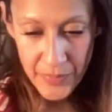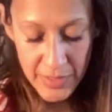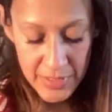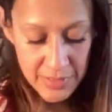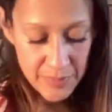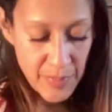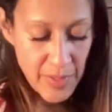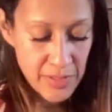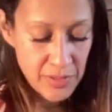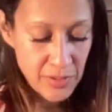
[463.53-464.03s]

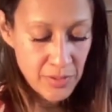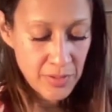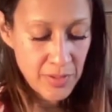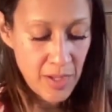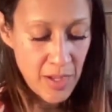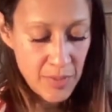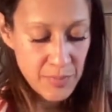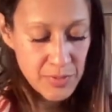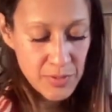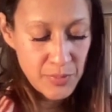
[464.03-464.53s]
This bundle
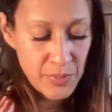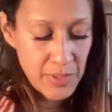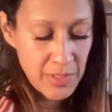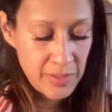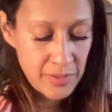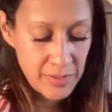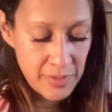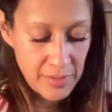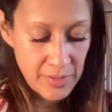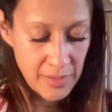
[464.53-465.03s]
comes
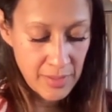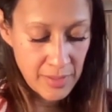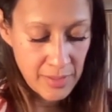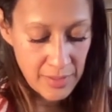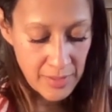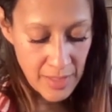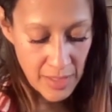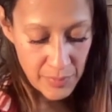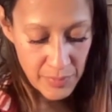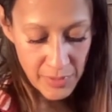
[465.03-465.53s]
with the
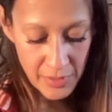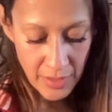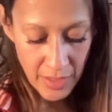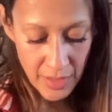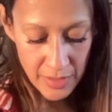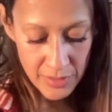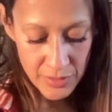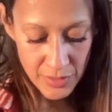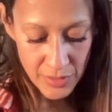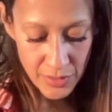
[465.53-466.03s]

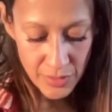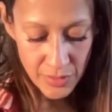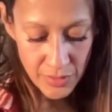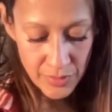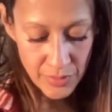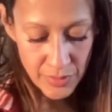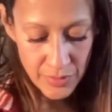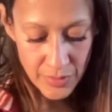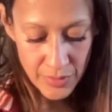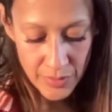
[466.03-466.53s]

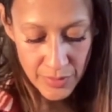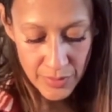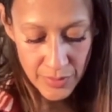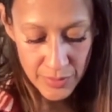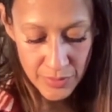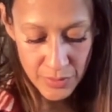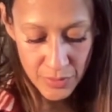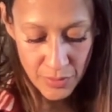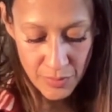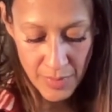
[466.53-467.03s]
nebulizer,
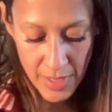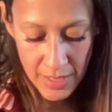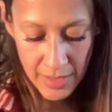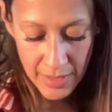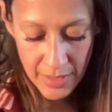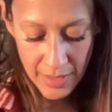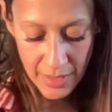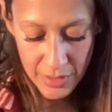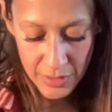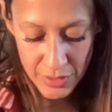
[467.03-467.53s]
the two
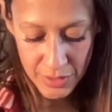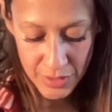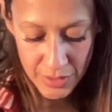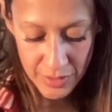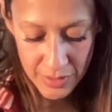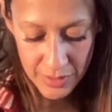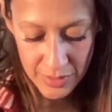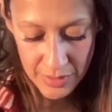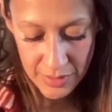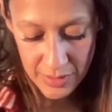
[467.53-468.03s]

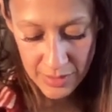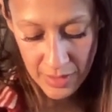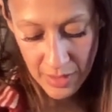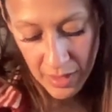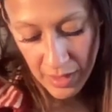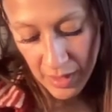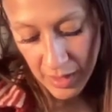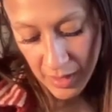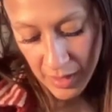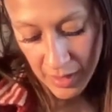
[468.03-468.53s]
medications,
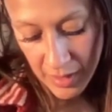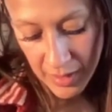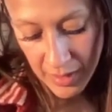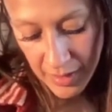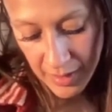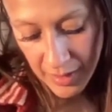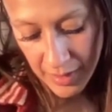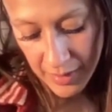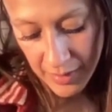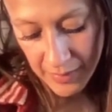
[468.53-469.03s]

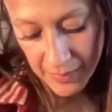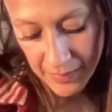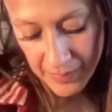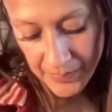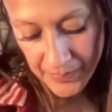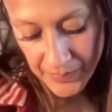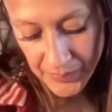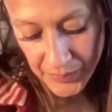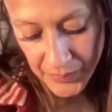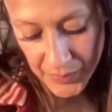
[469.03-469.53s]

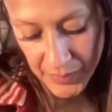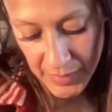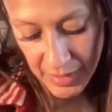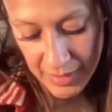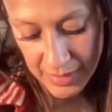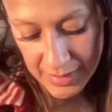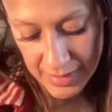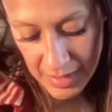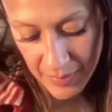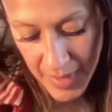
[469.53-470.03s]

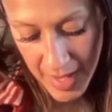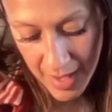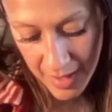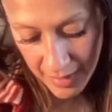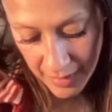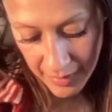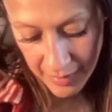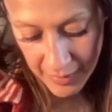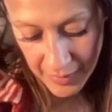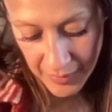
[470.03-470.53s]
a
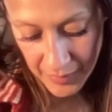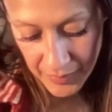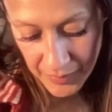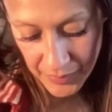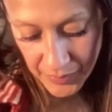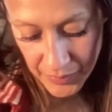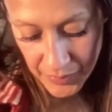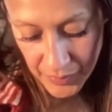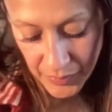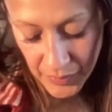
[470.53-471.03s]
Z-Pack,
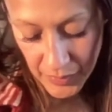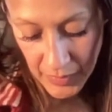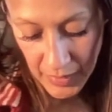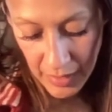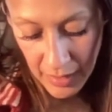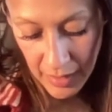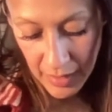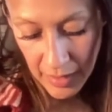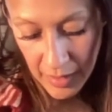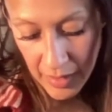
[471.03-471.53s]

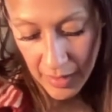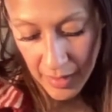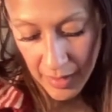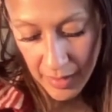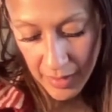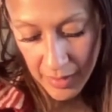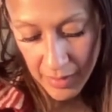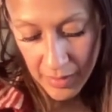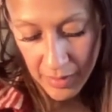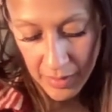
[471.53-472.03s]

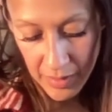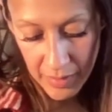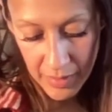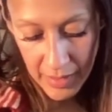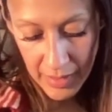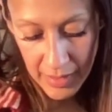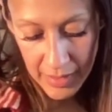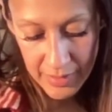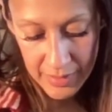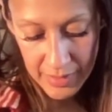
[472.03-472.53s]

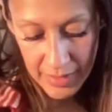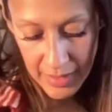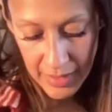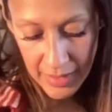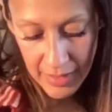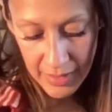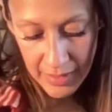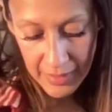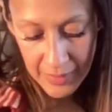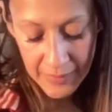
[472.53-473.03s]
and
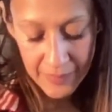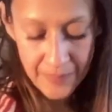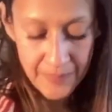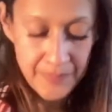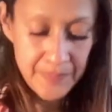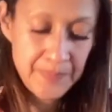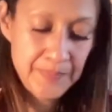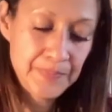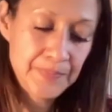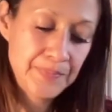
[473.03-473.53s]
a
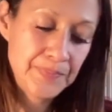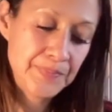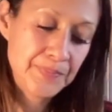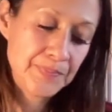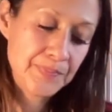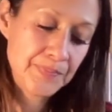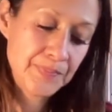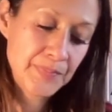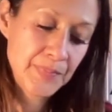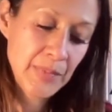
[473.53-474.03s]

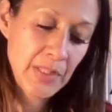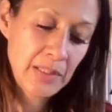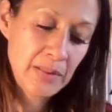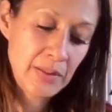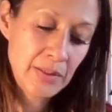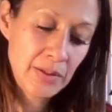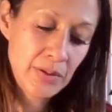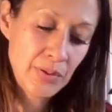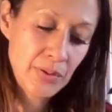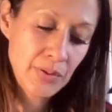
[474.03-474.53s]

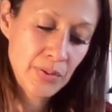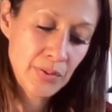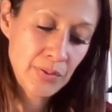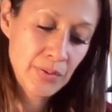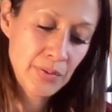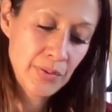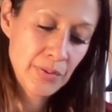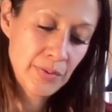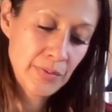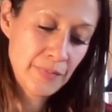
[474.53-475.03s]

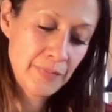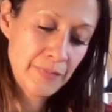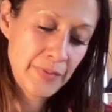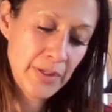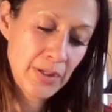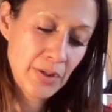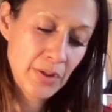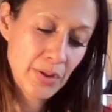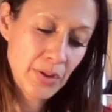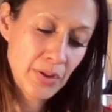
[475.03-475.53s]
little
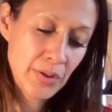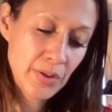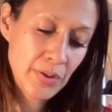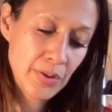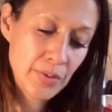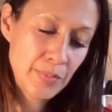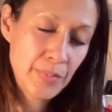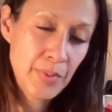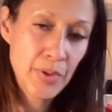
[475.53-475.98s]
finger